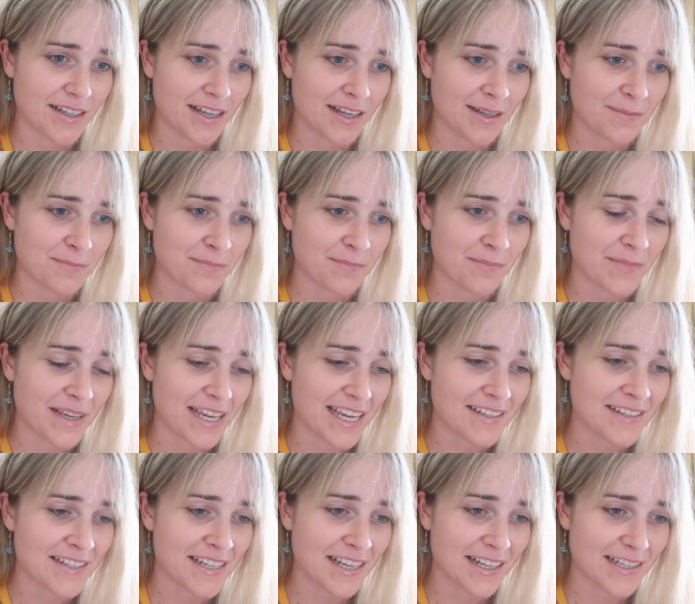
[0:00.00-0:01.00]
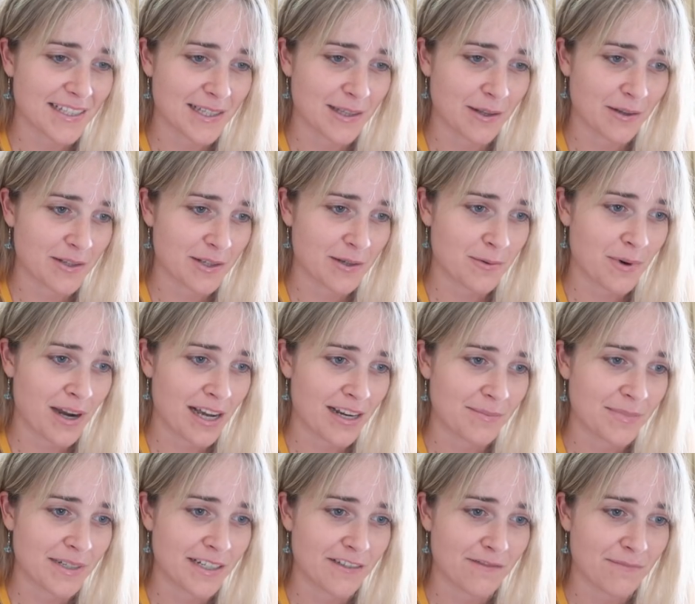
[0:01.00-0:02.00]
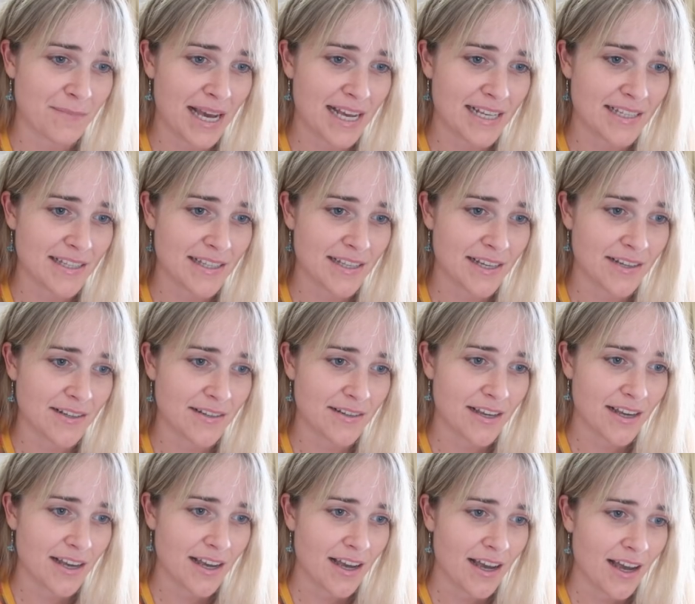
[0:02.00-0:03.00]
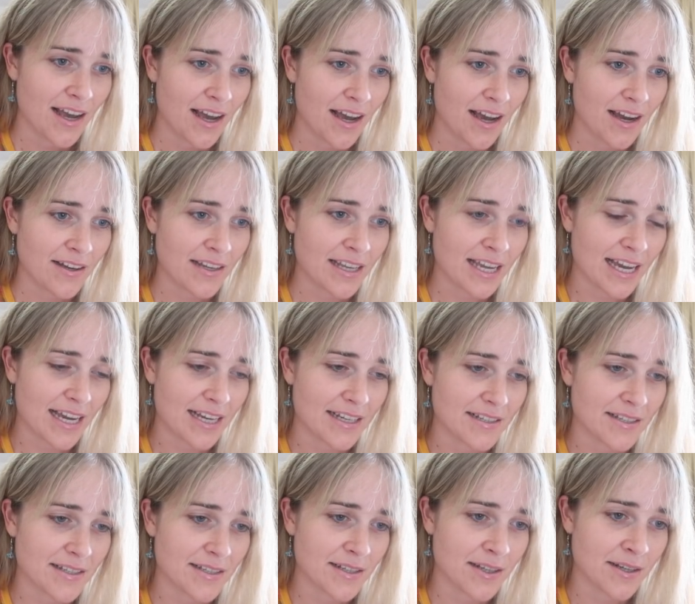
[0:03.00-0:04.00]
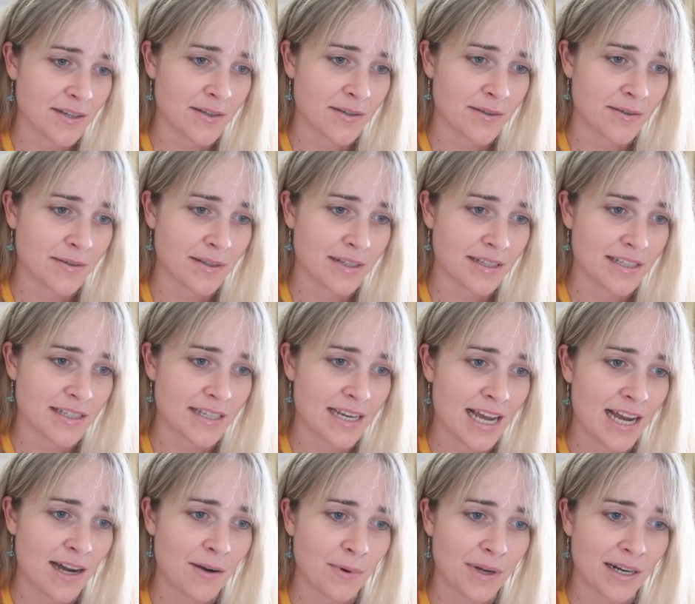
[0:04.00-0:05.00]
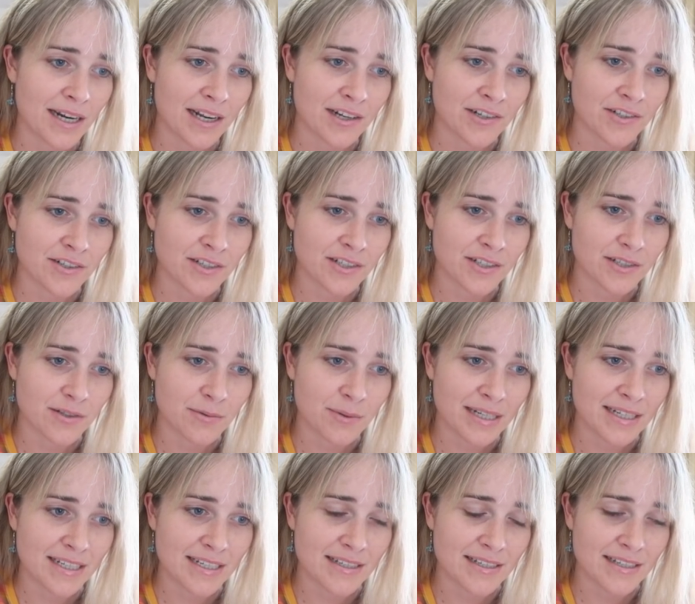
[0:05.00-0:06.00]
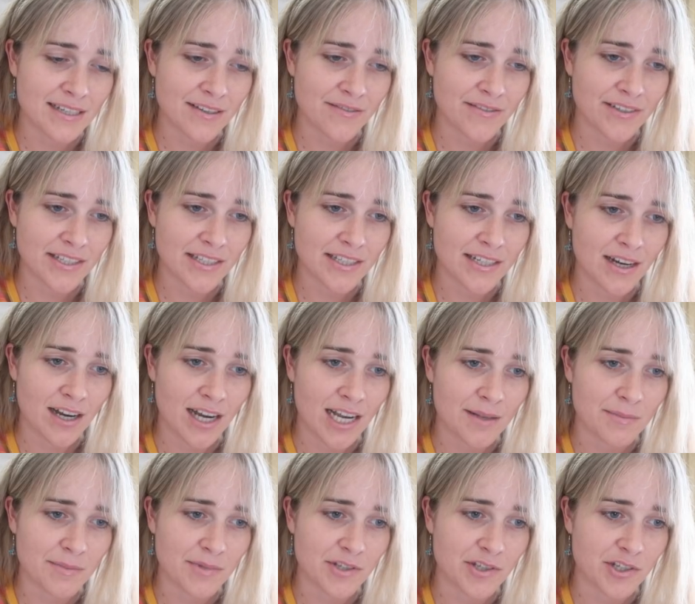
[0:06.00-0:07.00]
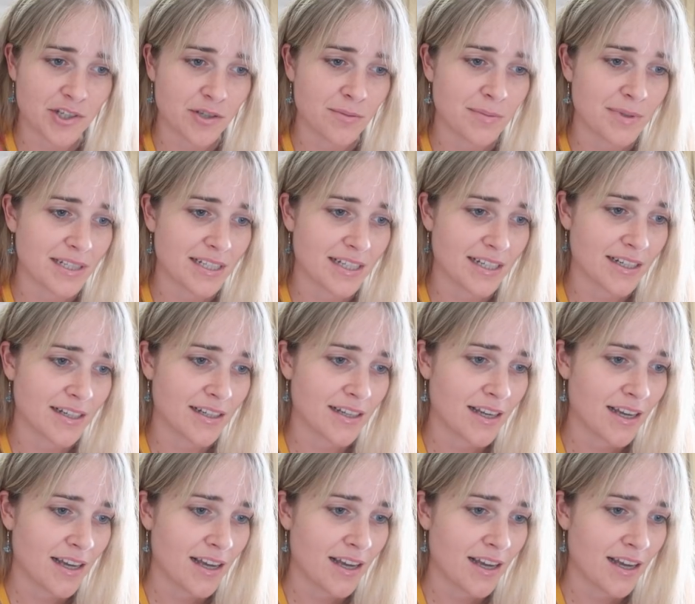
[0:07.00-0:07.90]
I'm guessing it's lost quite a bit of mass though. Okay, so it's now 127 times Jupiter.